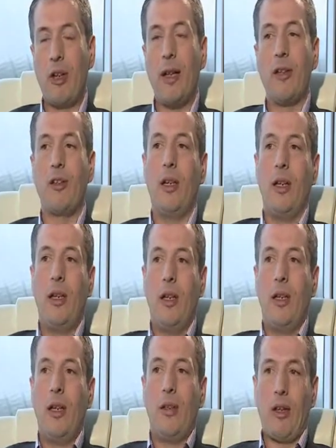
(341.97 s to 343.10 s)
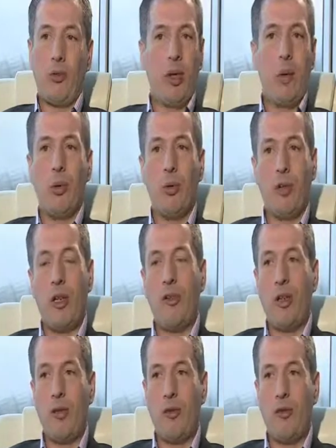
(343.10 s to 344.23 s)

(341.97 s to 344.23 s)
And that's really important in terms